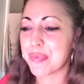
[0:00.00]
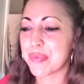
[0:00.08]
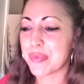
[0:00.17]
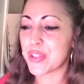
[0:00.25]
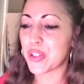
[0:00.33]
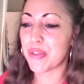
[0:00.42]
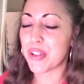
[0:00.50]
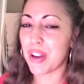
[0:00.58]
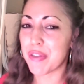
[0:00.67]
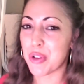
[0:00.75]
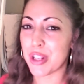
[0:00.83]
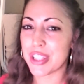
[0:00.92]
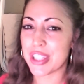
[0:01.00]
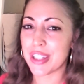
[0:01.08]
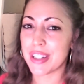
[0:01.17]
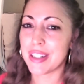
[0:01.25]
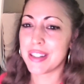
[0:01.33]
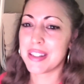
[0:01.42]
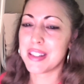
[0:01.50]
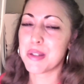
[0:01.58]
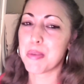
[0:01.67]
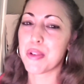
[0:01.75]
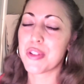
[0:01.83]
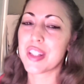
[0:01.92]
So if you have questions,
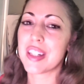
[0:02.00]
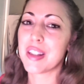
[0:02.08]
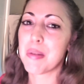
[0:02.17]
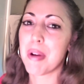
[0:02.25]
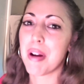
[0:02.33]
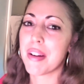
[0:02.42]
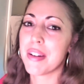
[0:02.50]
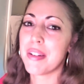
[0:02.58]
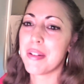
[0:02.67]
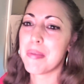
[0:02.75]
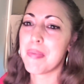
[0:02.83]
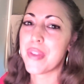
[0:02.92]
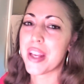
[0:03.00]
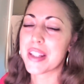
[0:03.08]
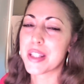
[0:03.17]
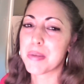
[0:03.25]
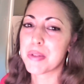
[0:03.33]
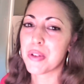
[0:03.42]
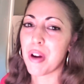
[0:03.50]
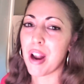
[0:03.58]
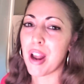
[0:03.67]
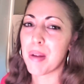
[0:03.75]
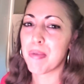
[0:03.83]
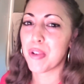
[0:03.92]
post it in the bottom and
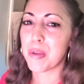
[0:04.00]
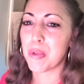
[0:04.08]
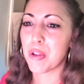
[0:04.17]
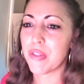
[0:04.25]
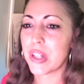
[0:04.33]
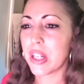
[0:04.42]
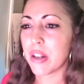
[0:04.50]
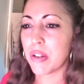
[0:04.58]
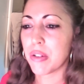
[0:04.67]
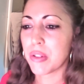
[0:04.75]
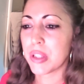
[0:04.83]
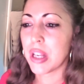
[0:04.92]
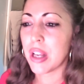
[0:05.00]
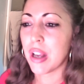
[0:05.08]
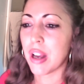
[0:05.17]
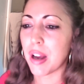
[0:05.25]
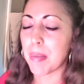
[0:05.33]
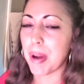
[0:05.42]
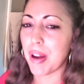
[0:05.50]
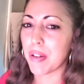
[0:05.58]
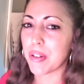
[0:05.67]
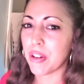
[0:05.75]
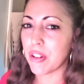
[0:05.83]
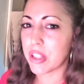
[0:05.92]
subscribe for more videos
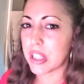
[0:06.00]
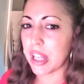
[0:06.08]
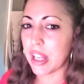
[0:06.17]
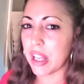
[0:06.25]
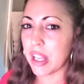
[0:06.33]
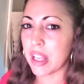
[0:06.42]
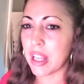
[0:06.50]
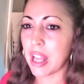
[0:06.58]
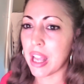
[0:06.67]
about nursing